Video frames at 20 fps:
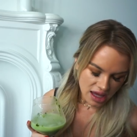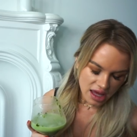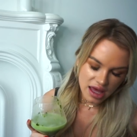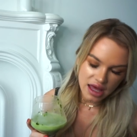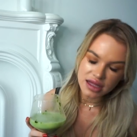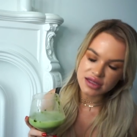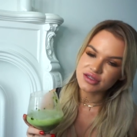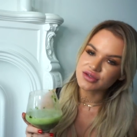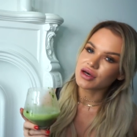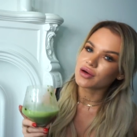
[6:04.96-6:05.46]

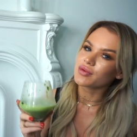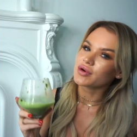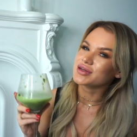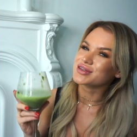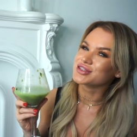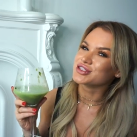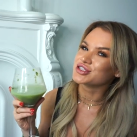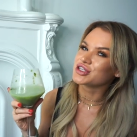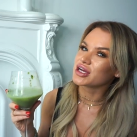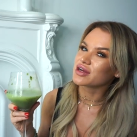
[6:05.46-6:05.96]
and so i
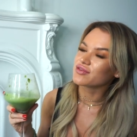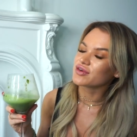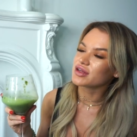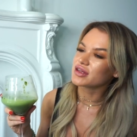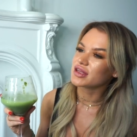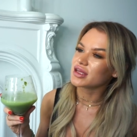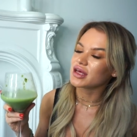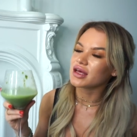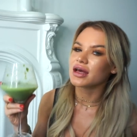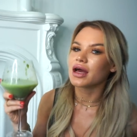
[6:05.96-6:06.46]
wanted to share
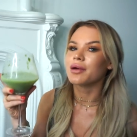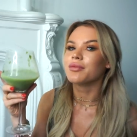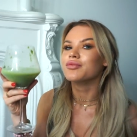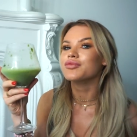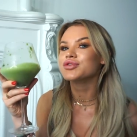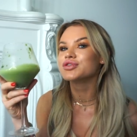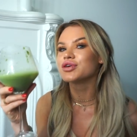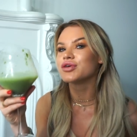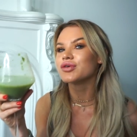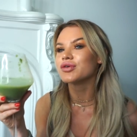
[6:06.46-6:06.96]
everything
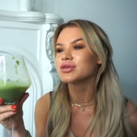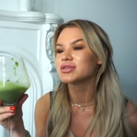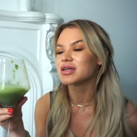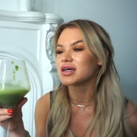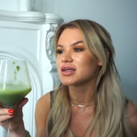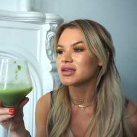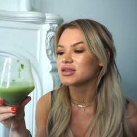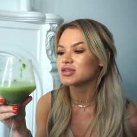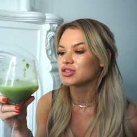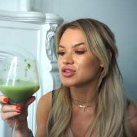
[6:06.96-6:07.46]
i'm so
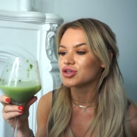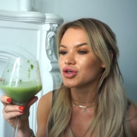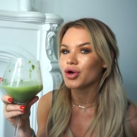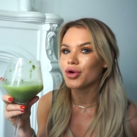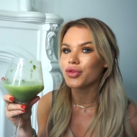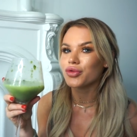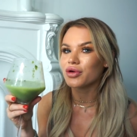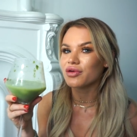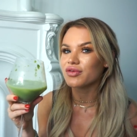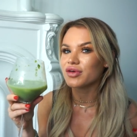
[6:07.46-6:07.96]
excited to
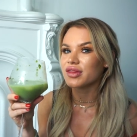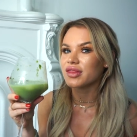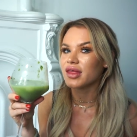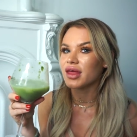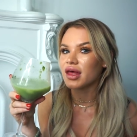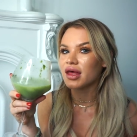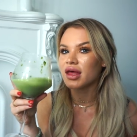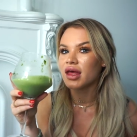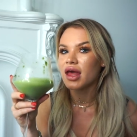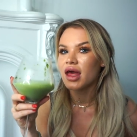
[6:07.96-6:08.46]
go through
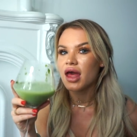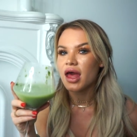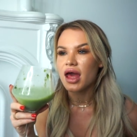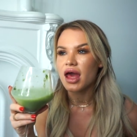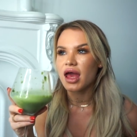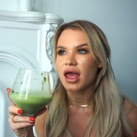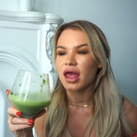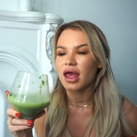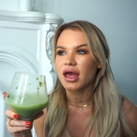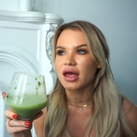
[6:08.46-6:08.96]
everything
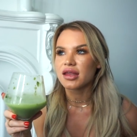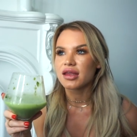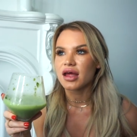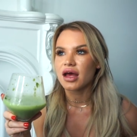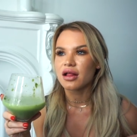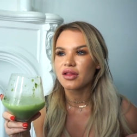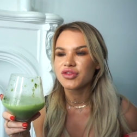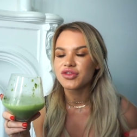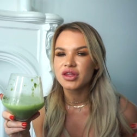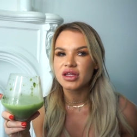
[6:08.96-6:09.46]
and
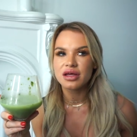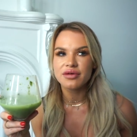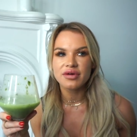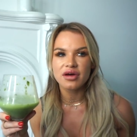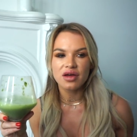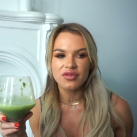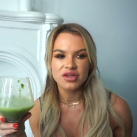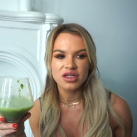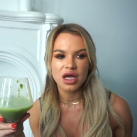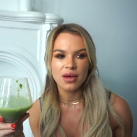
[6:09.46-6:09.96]
i'll think about
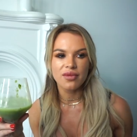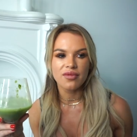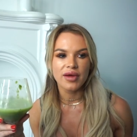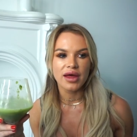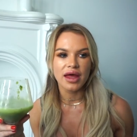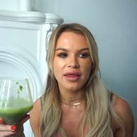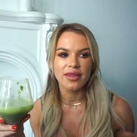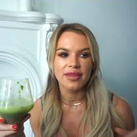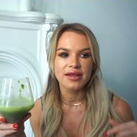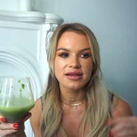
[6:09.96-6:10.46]
off the top of my
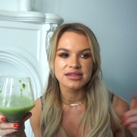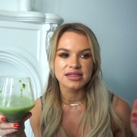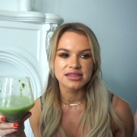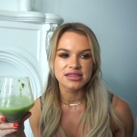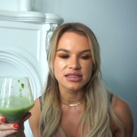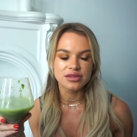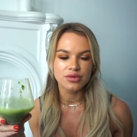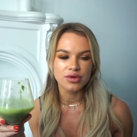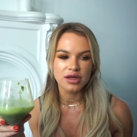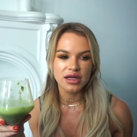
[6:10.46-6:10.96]
head the things that
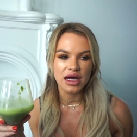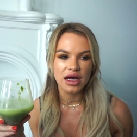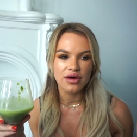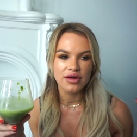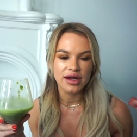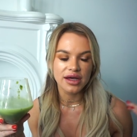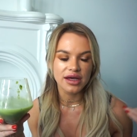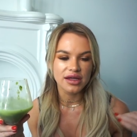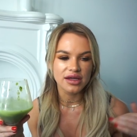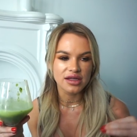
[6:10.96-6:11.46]
didn't work out
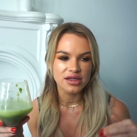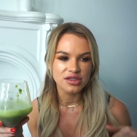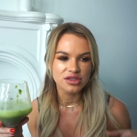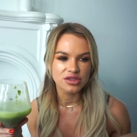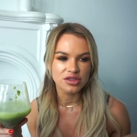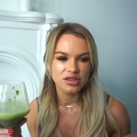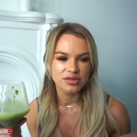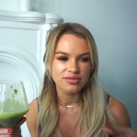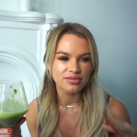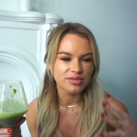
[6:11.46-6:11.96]
and i can
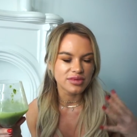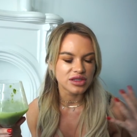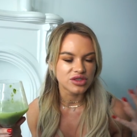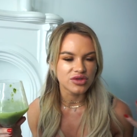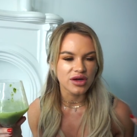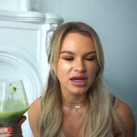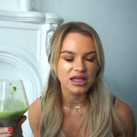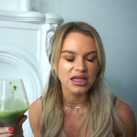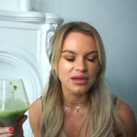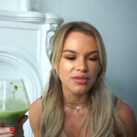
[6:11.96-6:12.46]
insert me
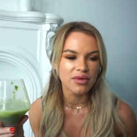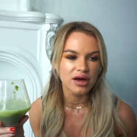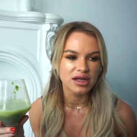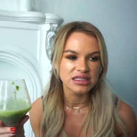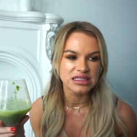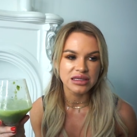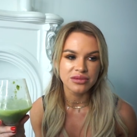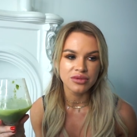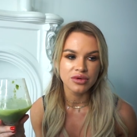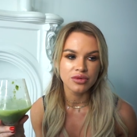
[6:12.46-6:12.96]
trying them
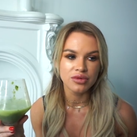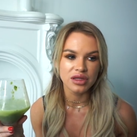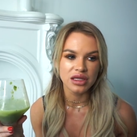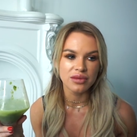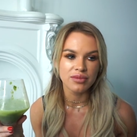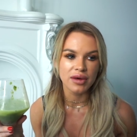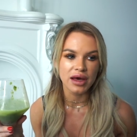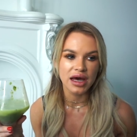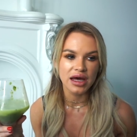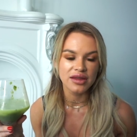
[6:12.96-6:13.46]
on some were
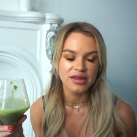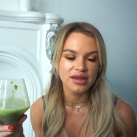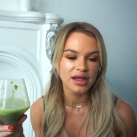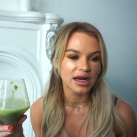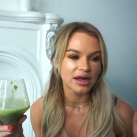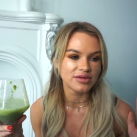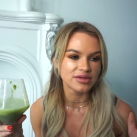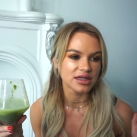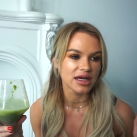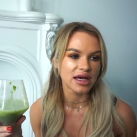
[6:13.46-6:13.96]
really bad that
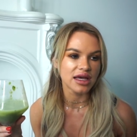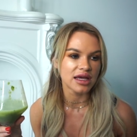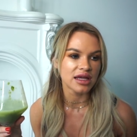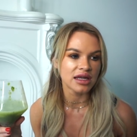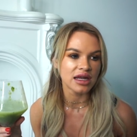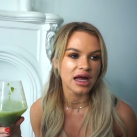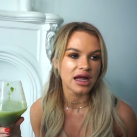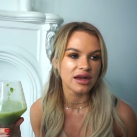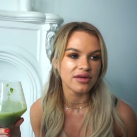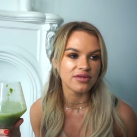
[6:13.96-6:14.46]
i was like i
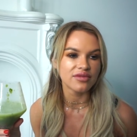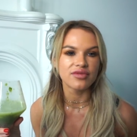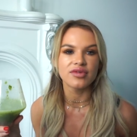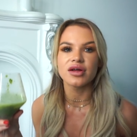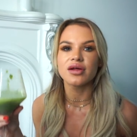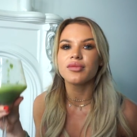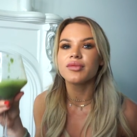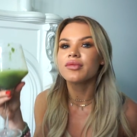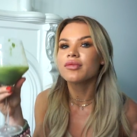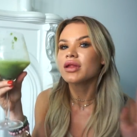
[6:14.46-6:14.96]
cannot even
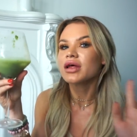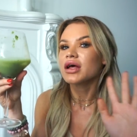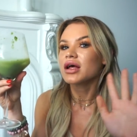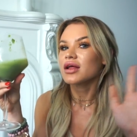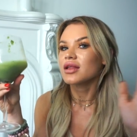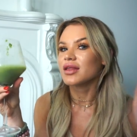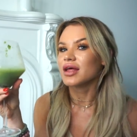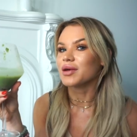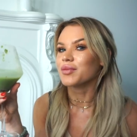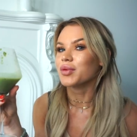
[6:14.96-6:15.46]
film
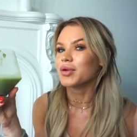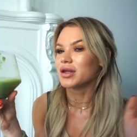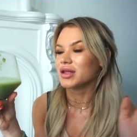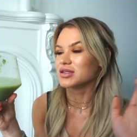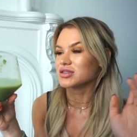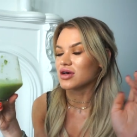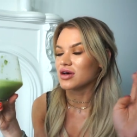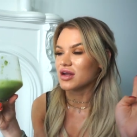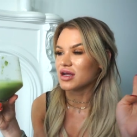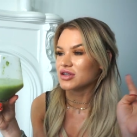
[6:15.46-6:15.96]
like putting
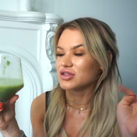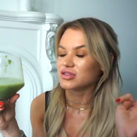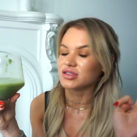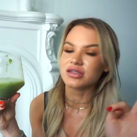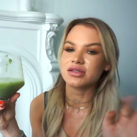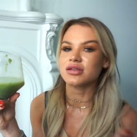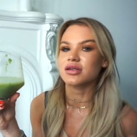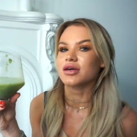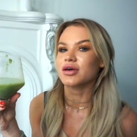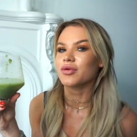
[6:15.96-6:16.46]
this on i just
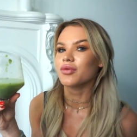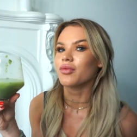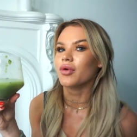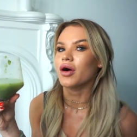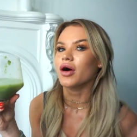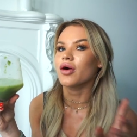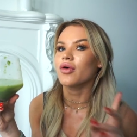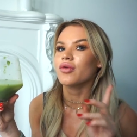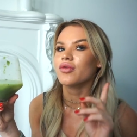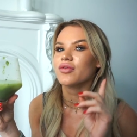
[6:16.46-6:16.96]
looked like
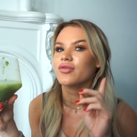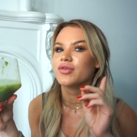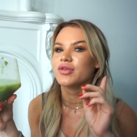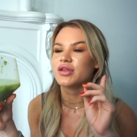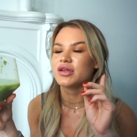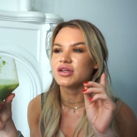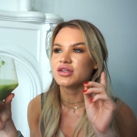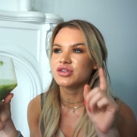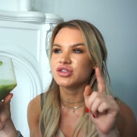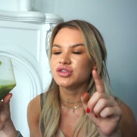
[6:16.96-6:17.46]
whoa
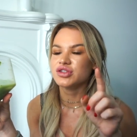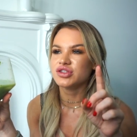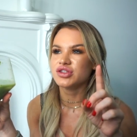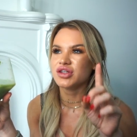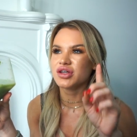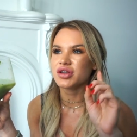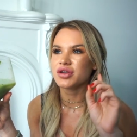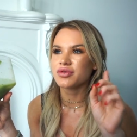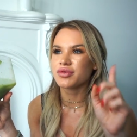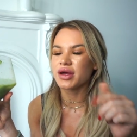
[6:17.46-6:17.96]
the
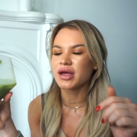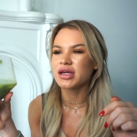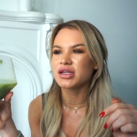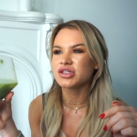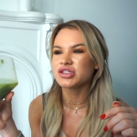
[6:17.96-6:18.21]
the gray